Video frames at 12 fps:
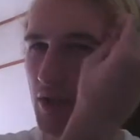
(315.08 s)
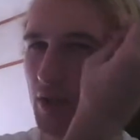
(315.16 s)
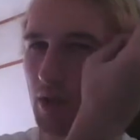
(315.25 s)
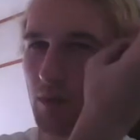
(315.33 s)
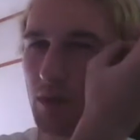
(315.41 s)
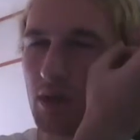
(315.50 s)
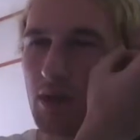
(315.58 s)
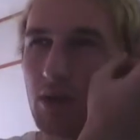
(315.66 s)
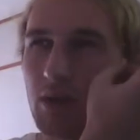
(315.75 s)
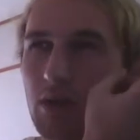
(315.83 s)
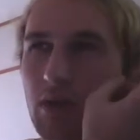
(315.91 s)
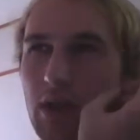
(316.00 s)
that you,
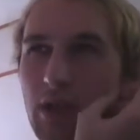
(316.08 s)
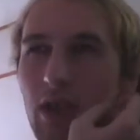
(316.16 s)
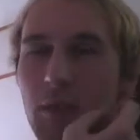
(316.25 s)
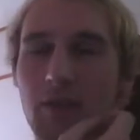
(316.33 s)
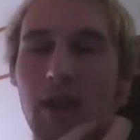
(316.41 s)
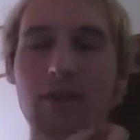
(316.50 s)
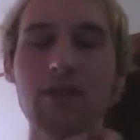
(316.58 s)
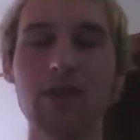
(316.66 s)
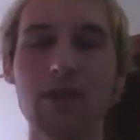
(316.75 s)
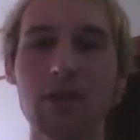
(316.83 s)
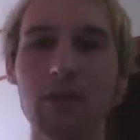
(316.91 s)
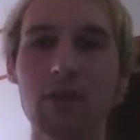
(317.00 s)
in terms of extras,
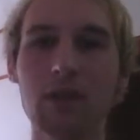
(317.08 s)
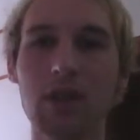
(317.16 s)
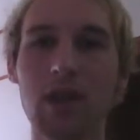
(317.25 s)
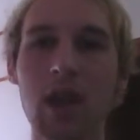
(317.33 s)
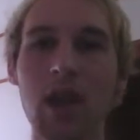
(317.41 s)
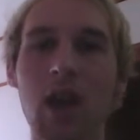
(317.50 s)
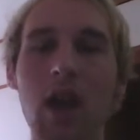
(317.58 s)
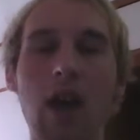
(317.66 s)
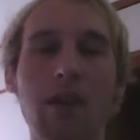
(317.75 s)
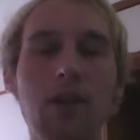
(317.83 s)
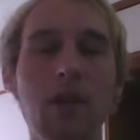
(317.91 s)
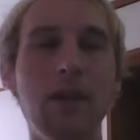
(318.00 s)
that you
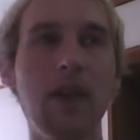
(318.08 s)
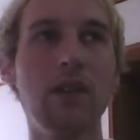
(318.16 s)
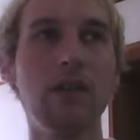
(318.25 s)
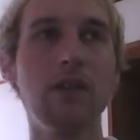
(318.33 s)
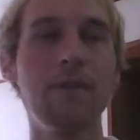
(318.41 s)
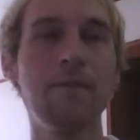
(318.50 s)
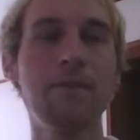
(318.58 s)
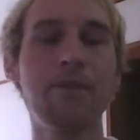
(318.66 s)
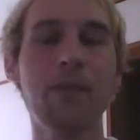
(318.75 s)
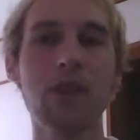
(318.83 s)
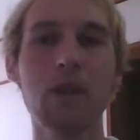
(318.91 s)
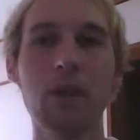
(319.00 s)
don't get on
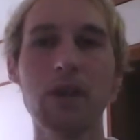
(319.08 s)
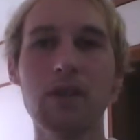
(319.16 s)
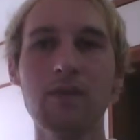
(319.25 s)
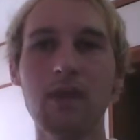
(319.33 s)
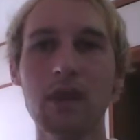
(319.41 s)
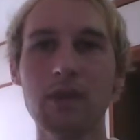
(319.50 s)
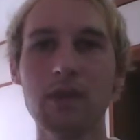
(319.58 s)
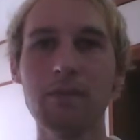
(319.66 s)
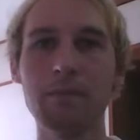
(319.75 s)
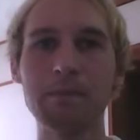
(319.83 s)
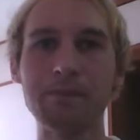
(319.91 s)
the Western version.